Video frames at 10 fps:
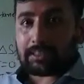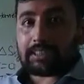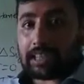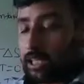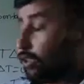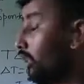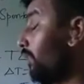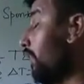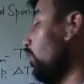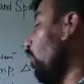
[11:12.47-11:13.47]
and surrounding
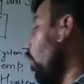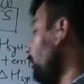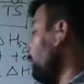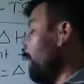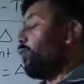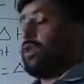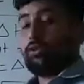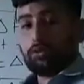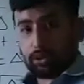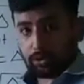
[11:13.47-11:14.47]
will not be equal
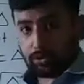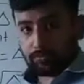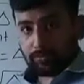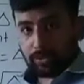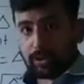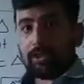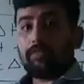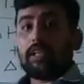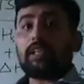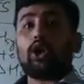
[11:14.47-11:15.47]
to 0,
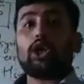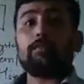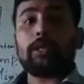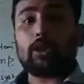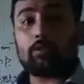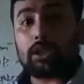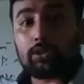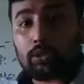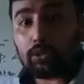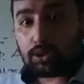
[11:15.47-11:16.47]
will not be equal
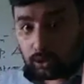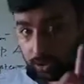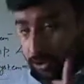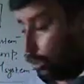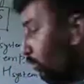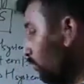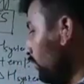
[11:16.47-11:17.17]
to 0.